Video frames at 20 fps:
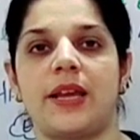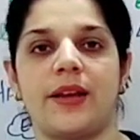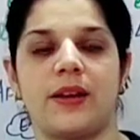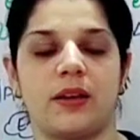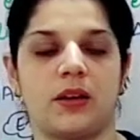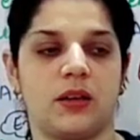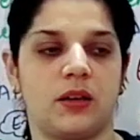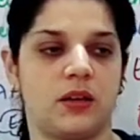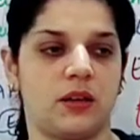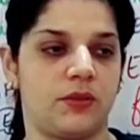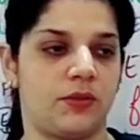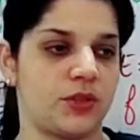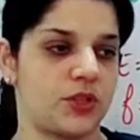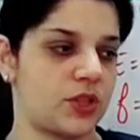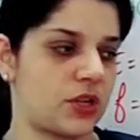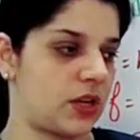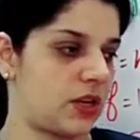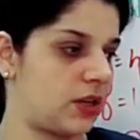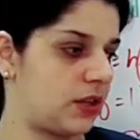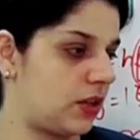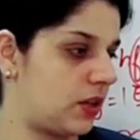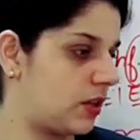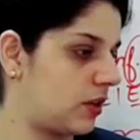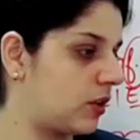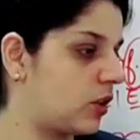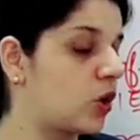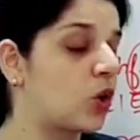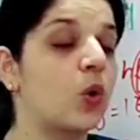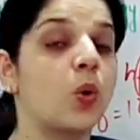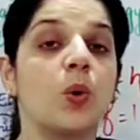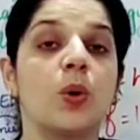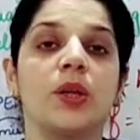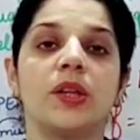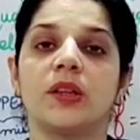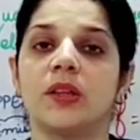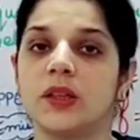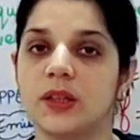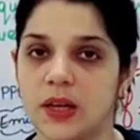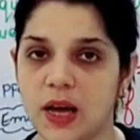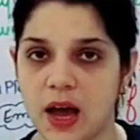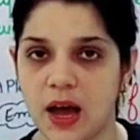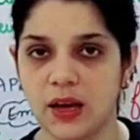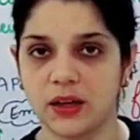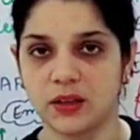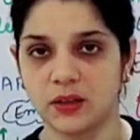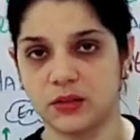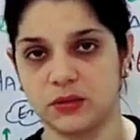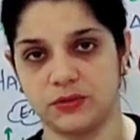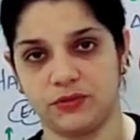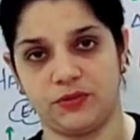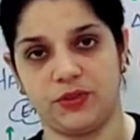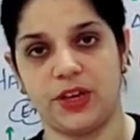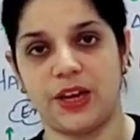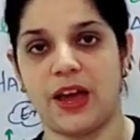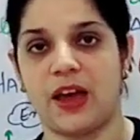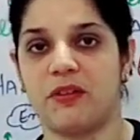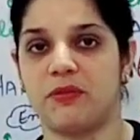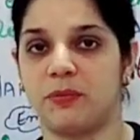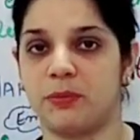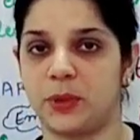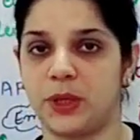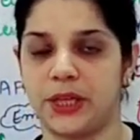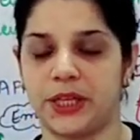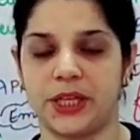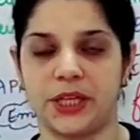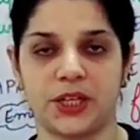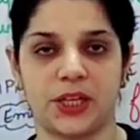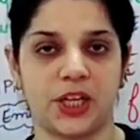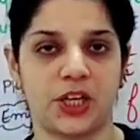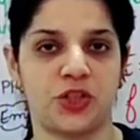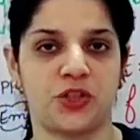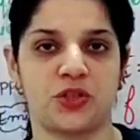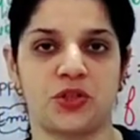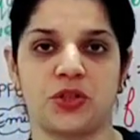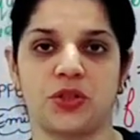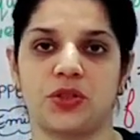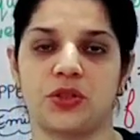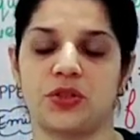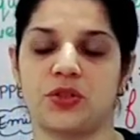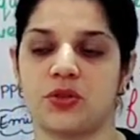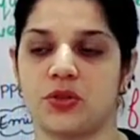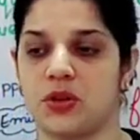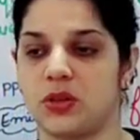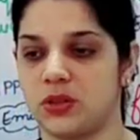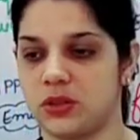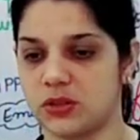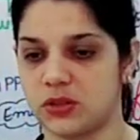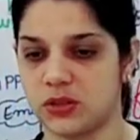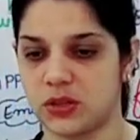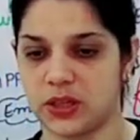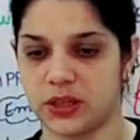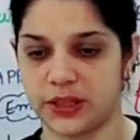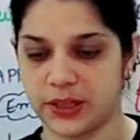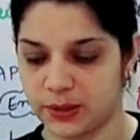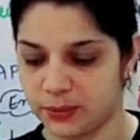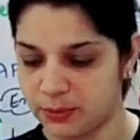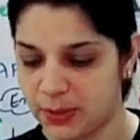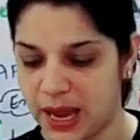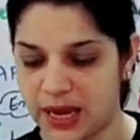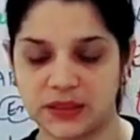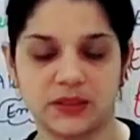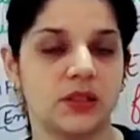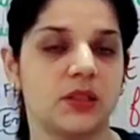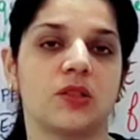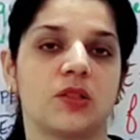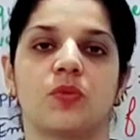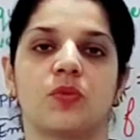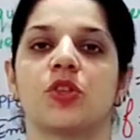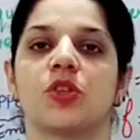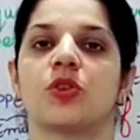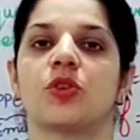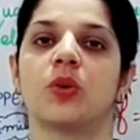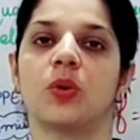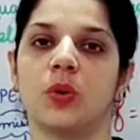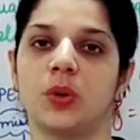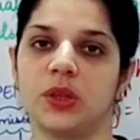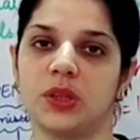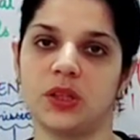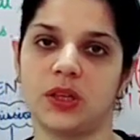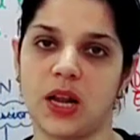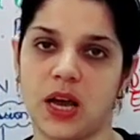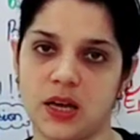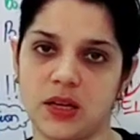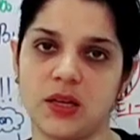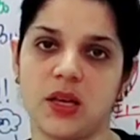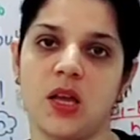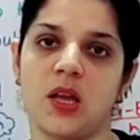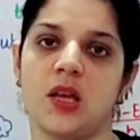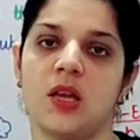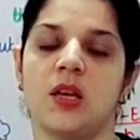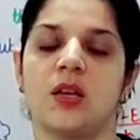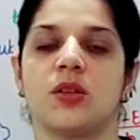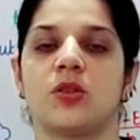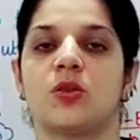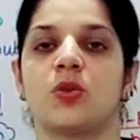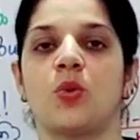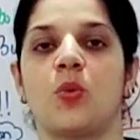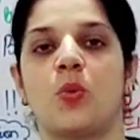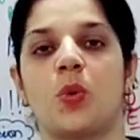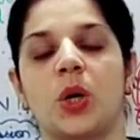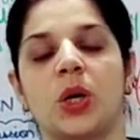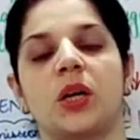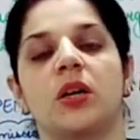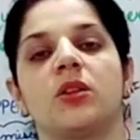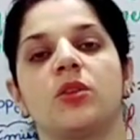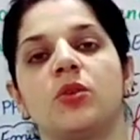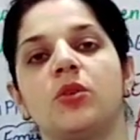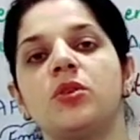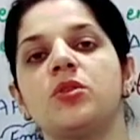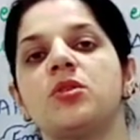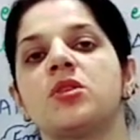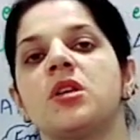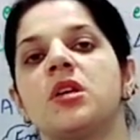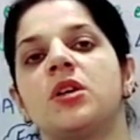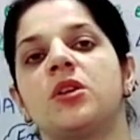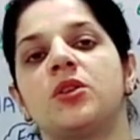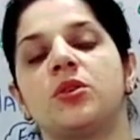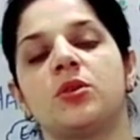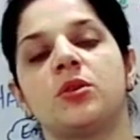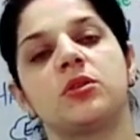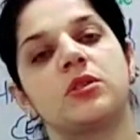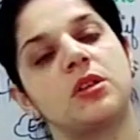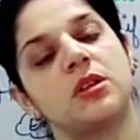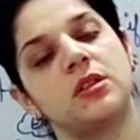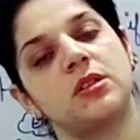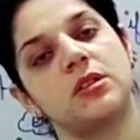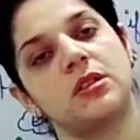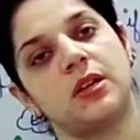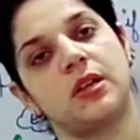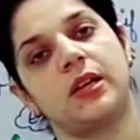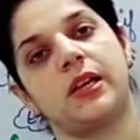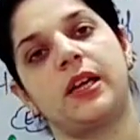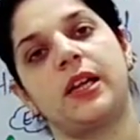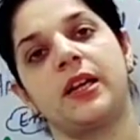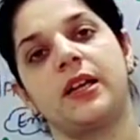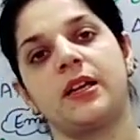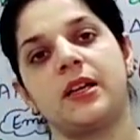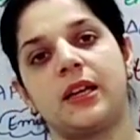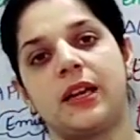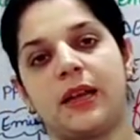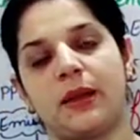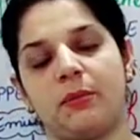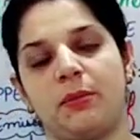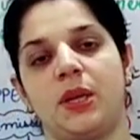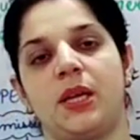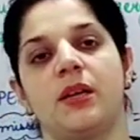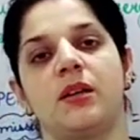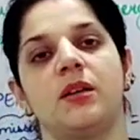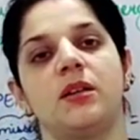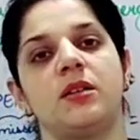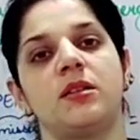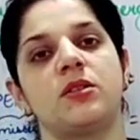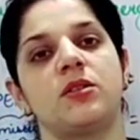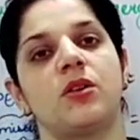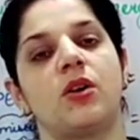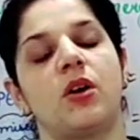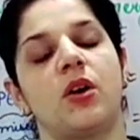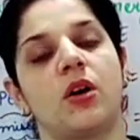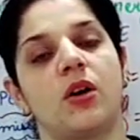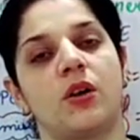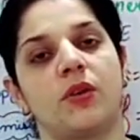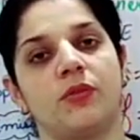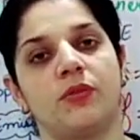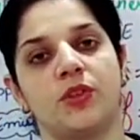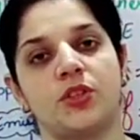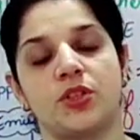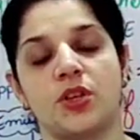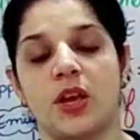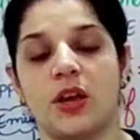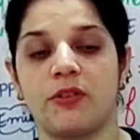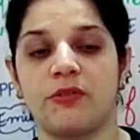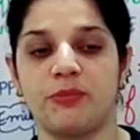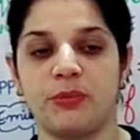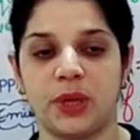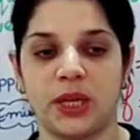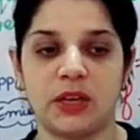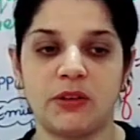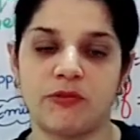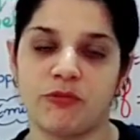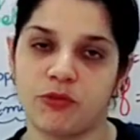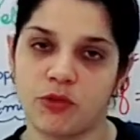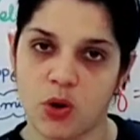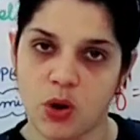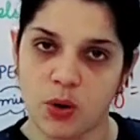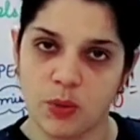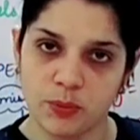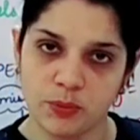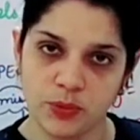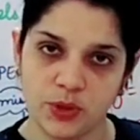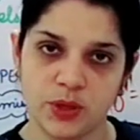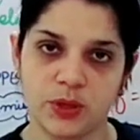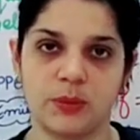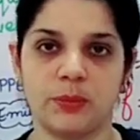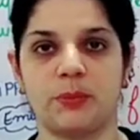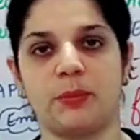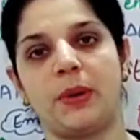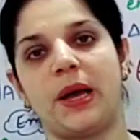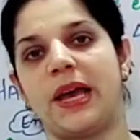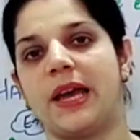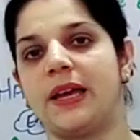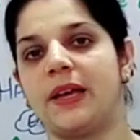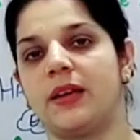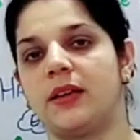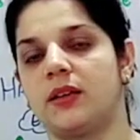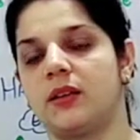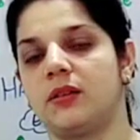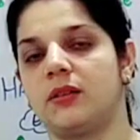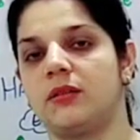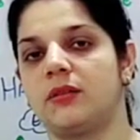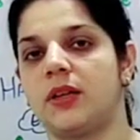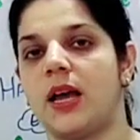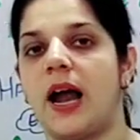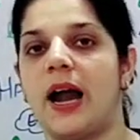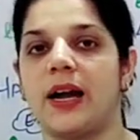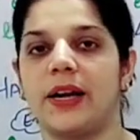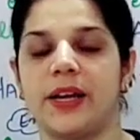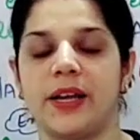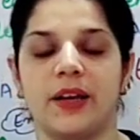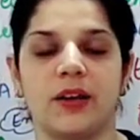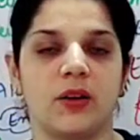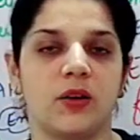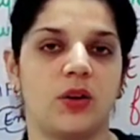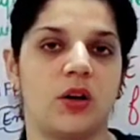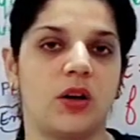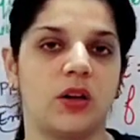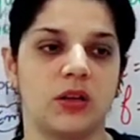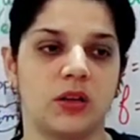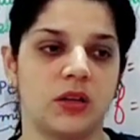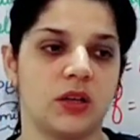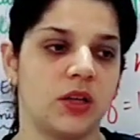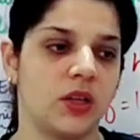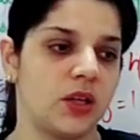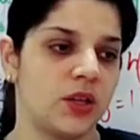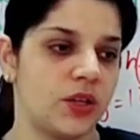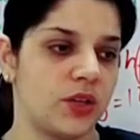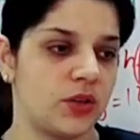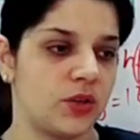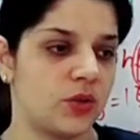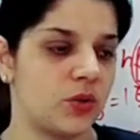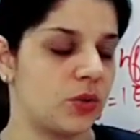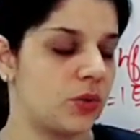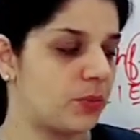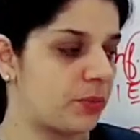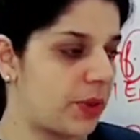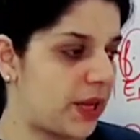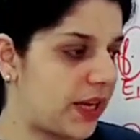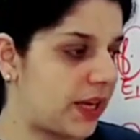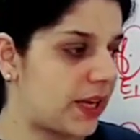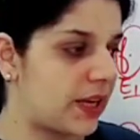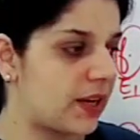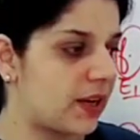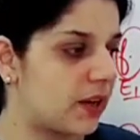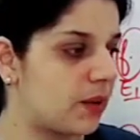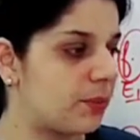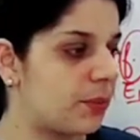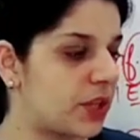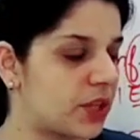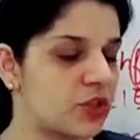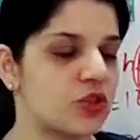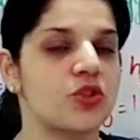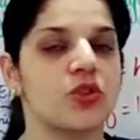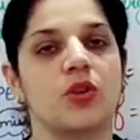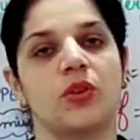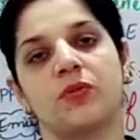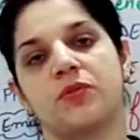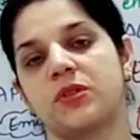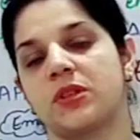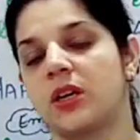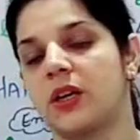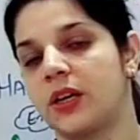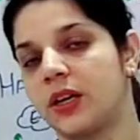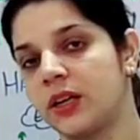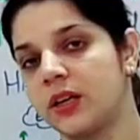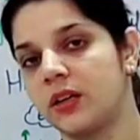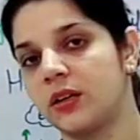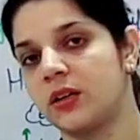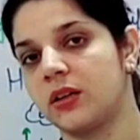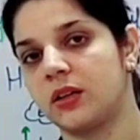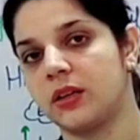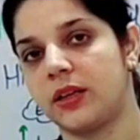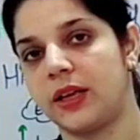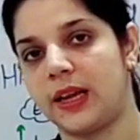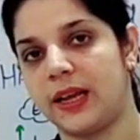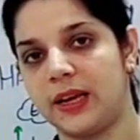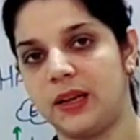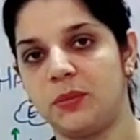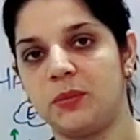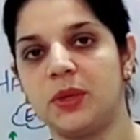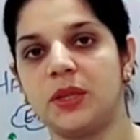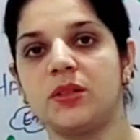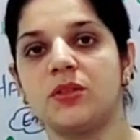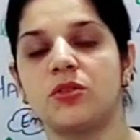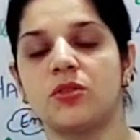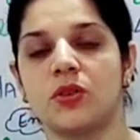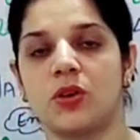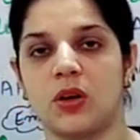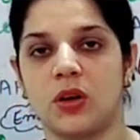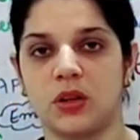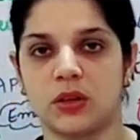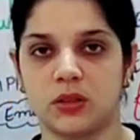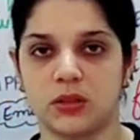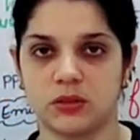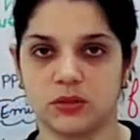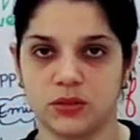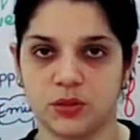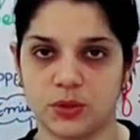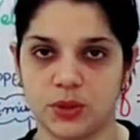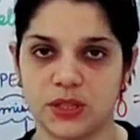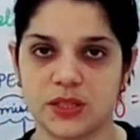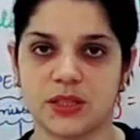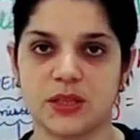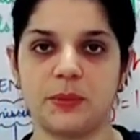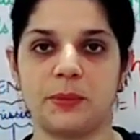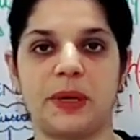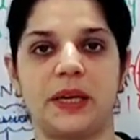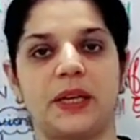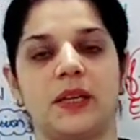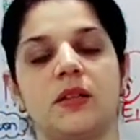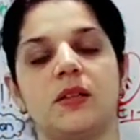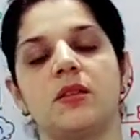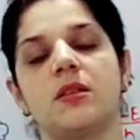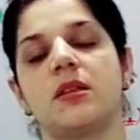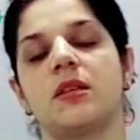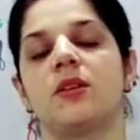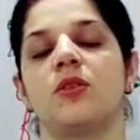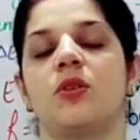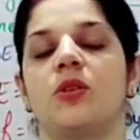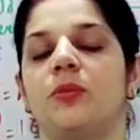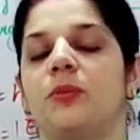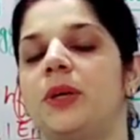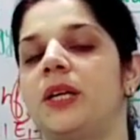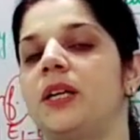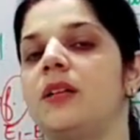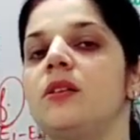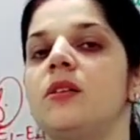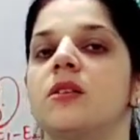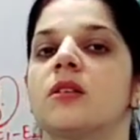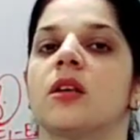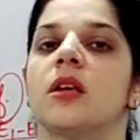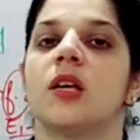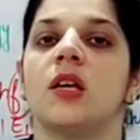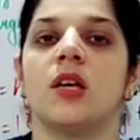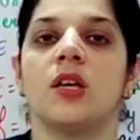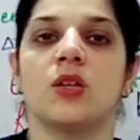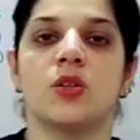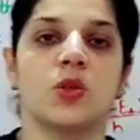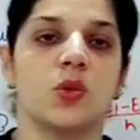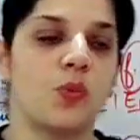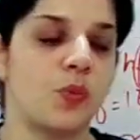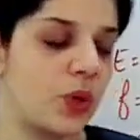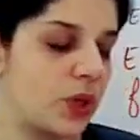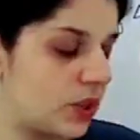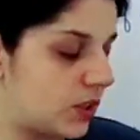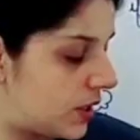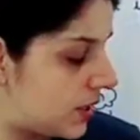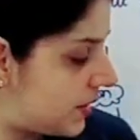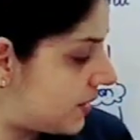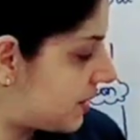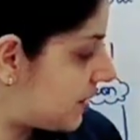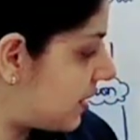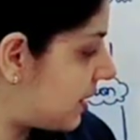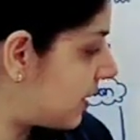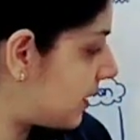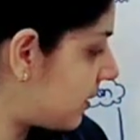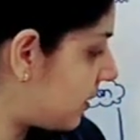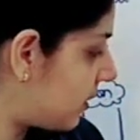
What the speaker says: like which are glow in the dark. We have printed t-shirts or certain bangles which glow in the dark. So what are those? Those are certain chemicals or which have been formed by adding or making a mixture of certain elements, or you can say metals and non-metals. So what these